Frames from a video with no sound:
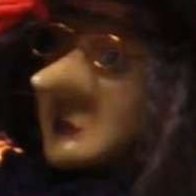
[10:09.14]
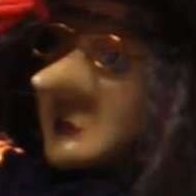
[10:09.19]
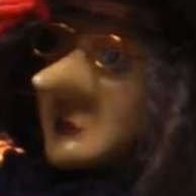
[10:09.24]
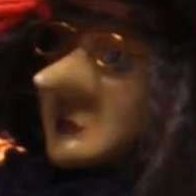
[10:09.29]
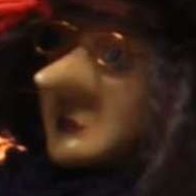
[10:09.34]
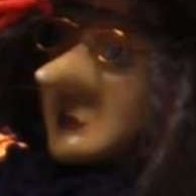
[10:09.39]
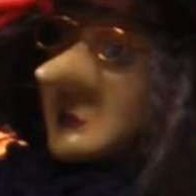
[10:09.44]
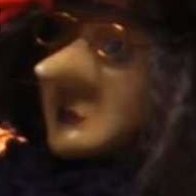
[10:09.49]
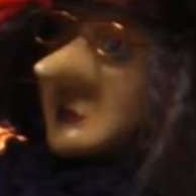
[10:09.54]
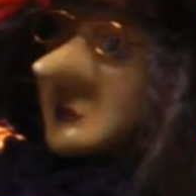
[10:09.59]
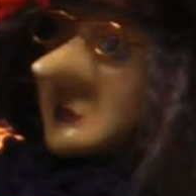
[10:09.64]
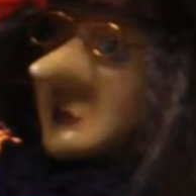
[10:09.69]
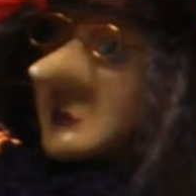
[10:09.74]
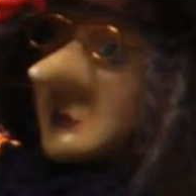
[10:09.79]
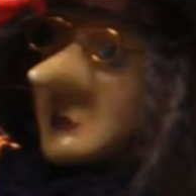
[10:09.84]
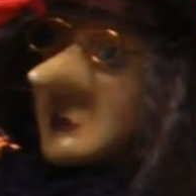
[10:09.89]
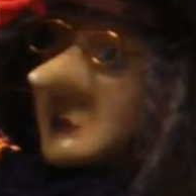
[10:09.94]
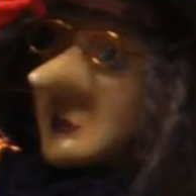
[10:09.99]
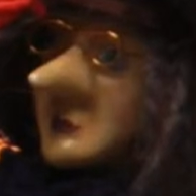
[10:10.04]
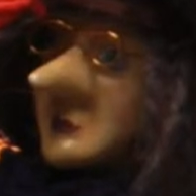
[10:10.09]

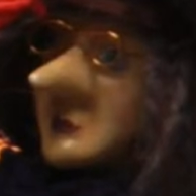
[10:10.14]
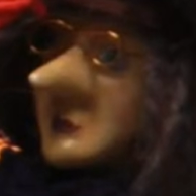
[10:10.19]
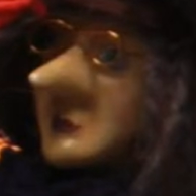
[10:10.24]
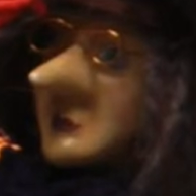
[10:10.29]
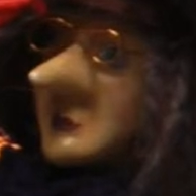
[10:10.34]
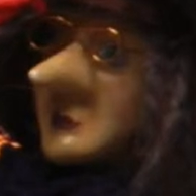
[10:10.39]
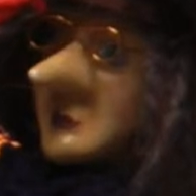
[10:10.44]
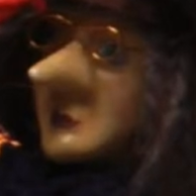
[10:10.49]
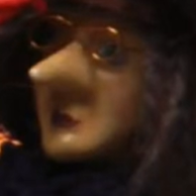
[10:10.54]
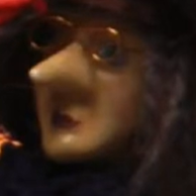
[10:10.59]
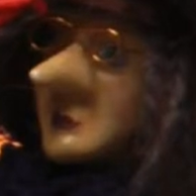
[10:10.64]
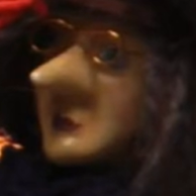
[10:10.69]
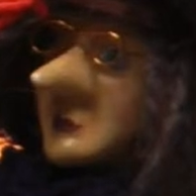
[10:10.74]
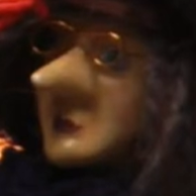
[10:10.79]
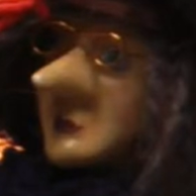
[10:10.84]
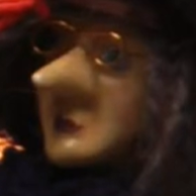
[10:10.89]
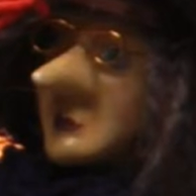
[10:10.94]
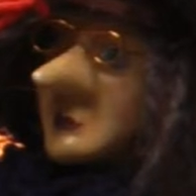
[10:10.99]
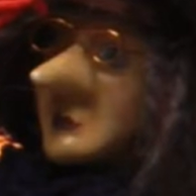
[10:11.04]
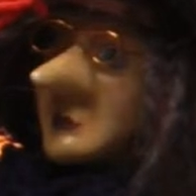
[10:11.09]

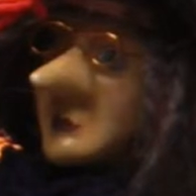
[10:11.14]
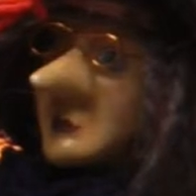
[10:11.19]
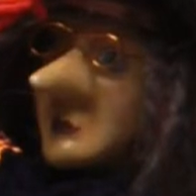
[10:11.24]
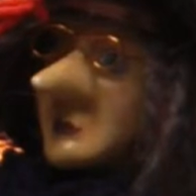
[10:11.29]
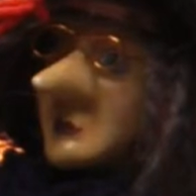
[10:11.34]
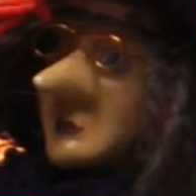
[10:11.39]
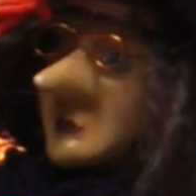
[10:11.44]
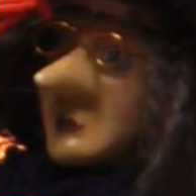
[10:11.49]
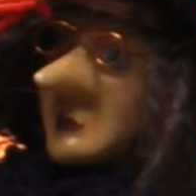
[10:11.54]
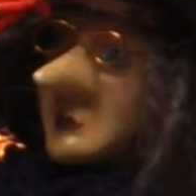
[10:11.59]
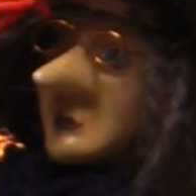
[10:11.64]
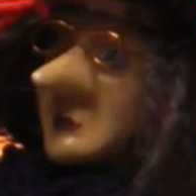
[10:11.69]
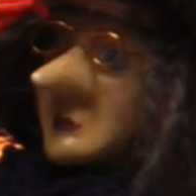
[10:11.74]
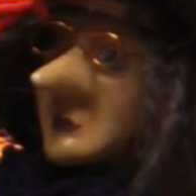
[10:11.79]
Nobody speaks.